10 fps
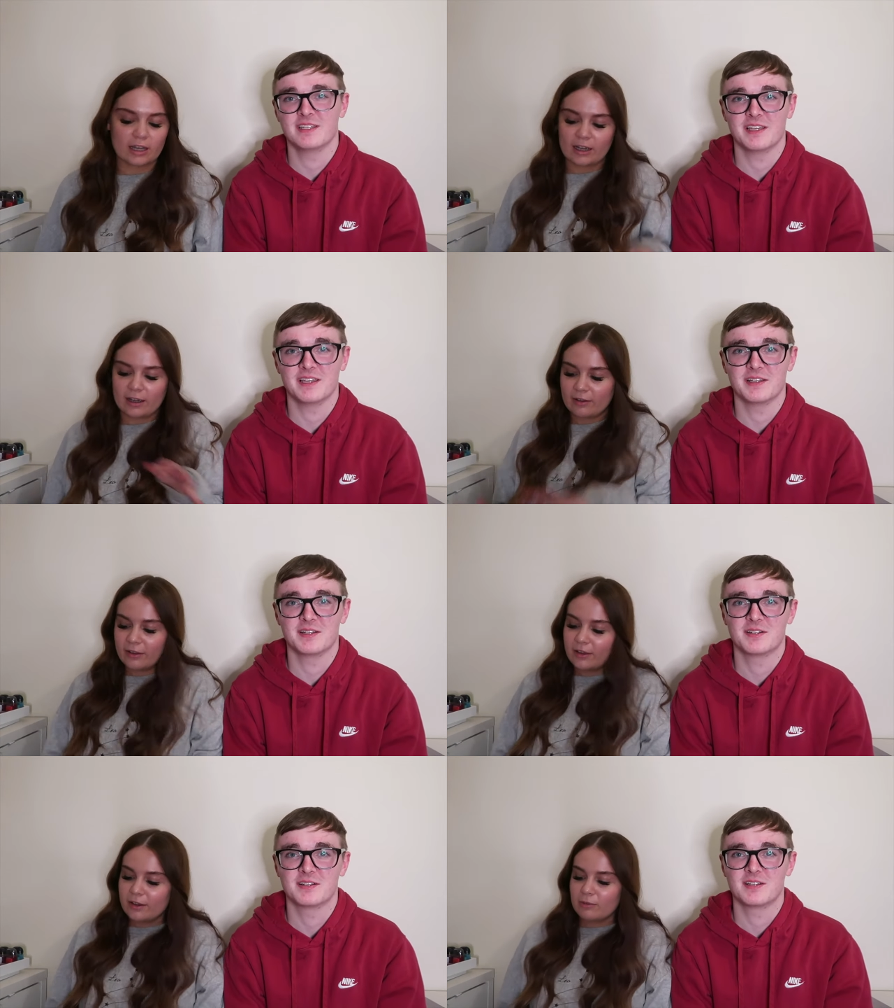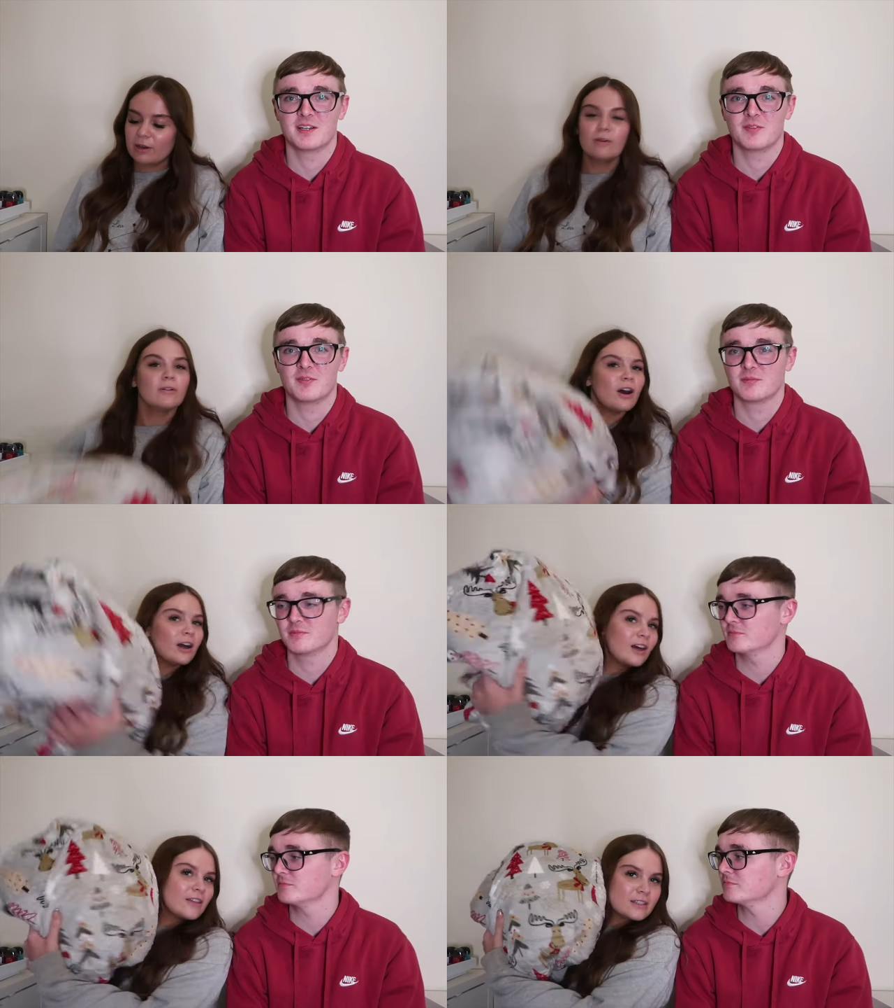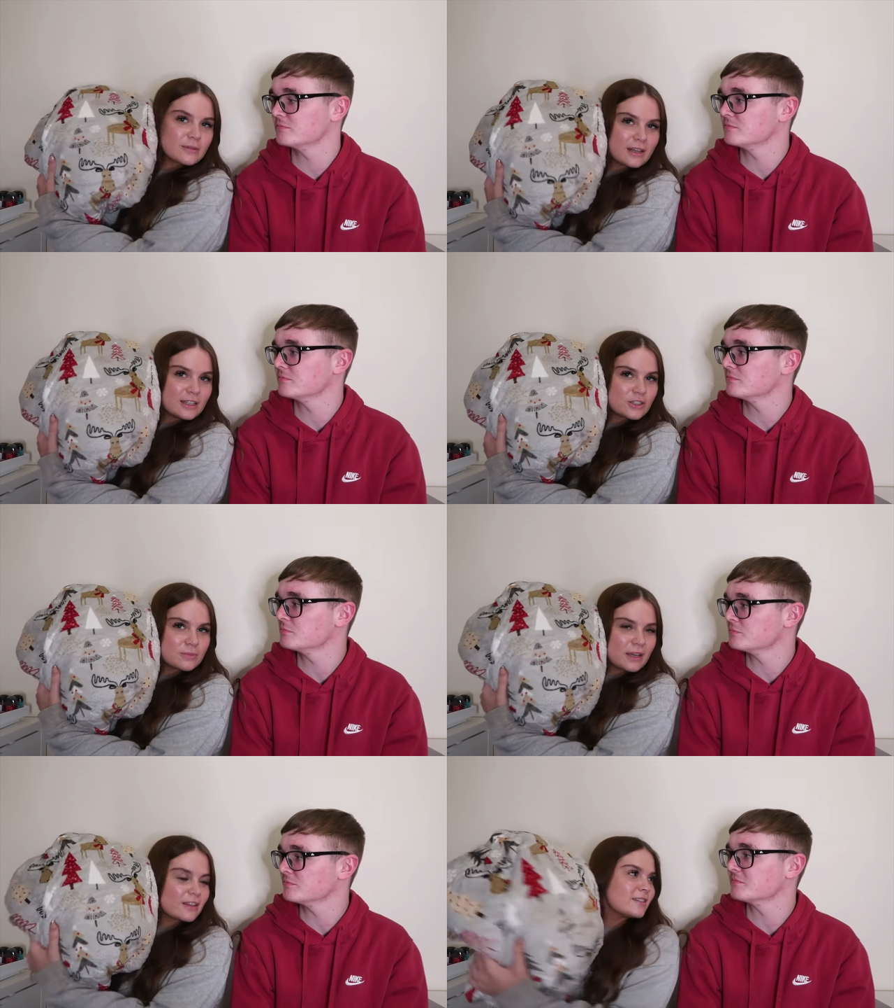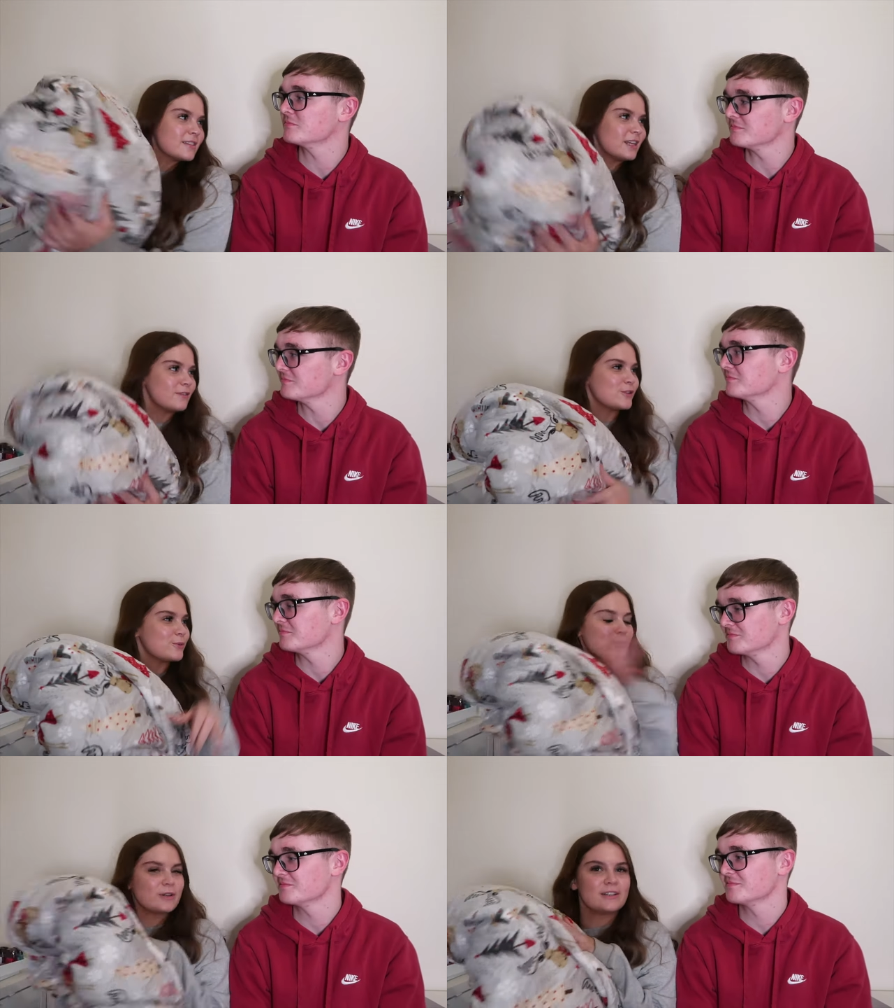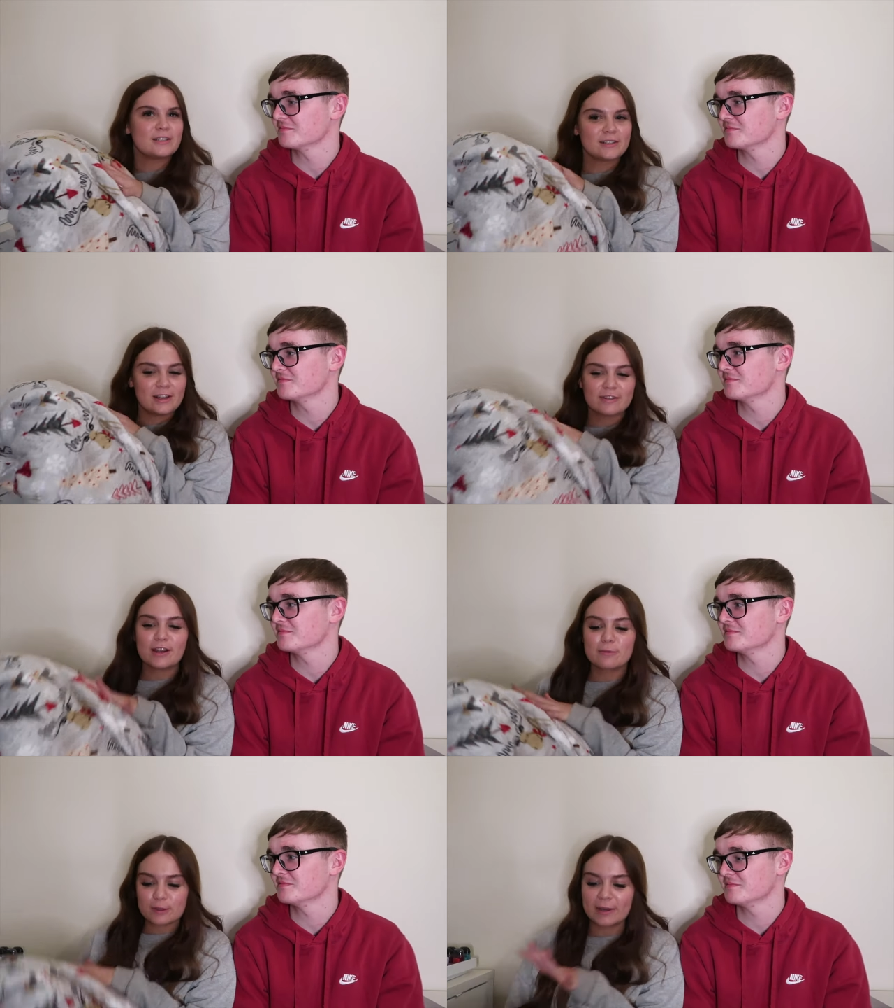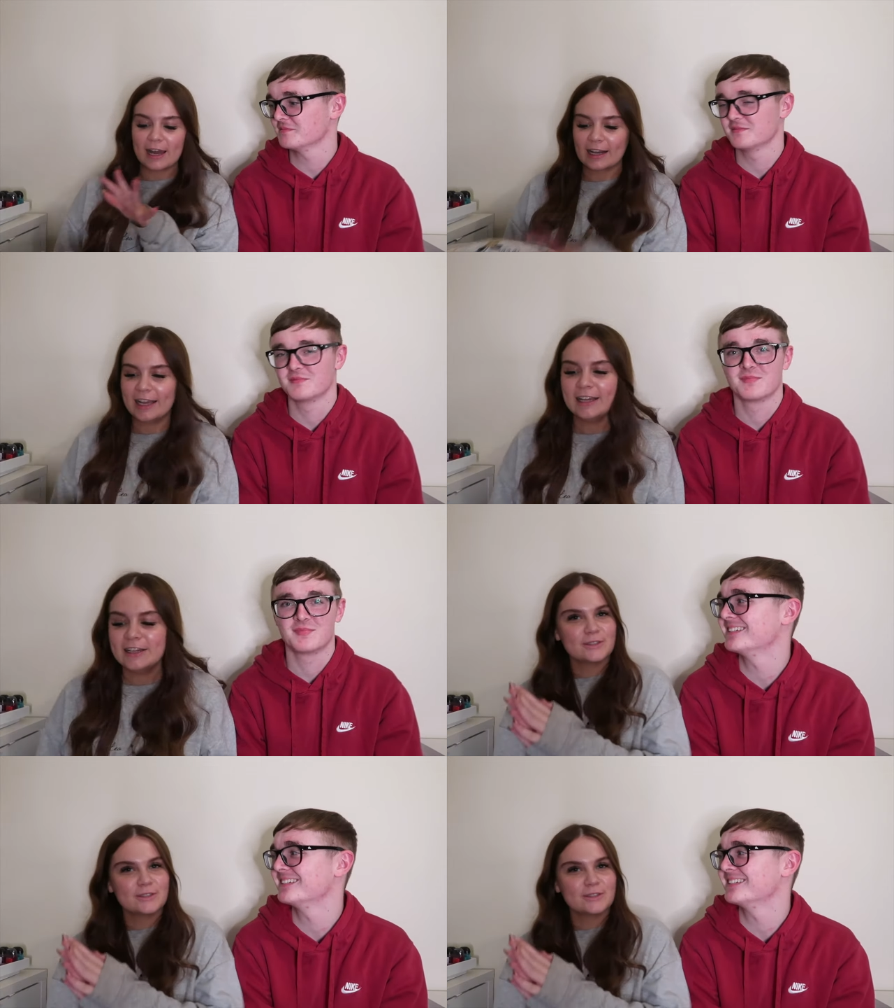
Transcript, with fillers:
Speaker 1: to get yeah. Well, I like this. I'm glad you picked this instead of a jumper because it's like very much my alley.